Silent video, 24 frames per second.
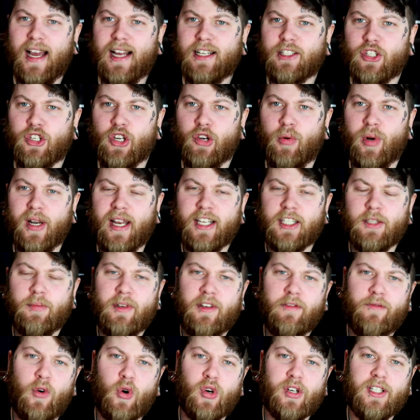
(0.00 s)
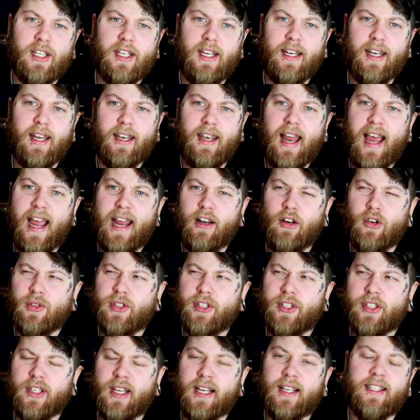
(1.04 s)
last year when SB 14 and
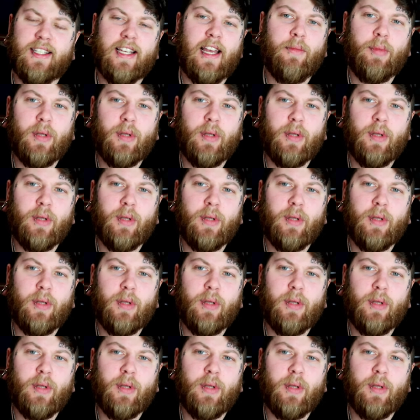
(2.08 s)
906,